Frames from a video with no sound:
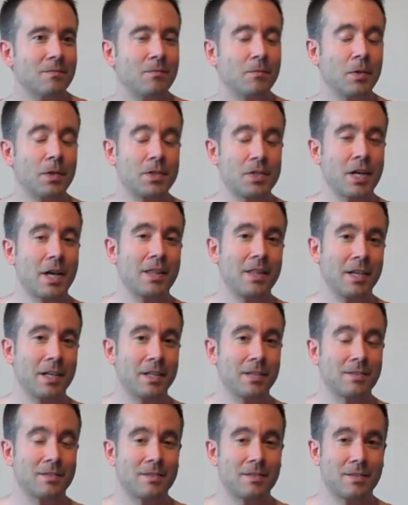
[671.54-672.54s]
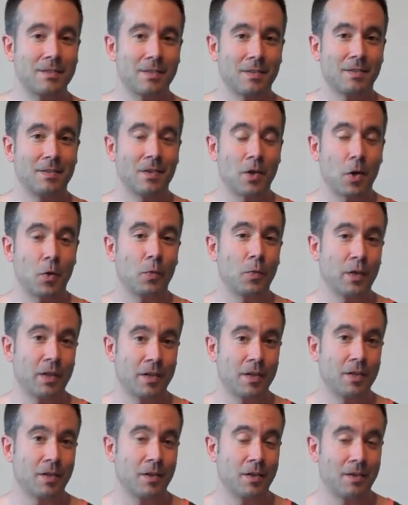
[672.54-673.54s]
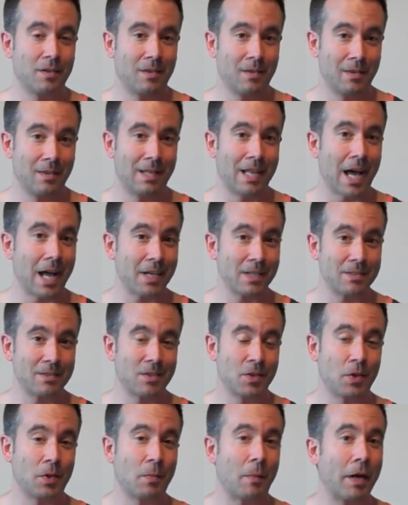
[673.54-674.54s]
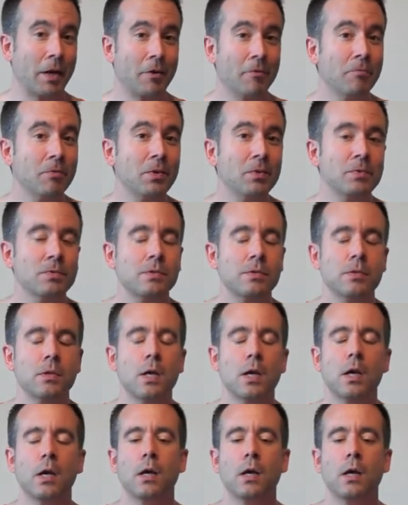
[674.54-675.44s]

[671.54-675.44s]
which I think is to go with the not as good microphones.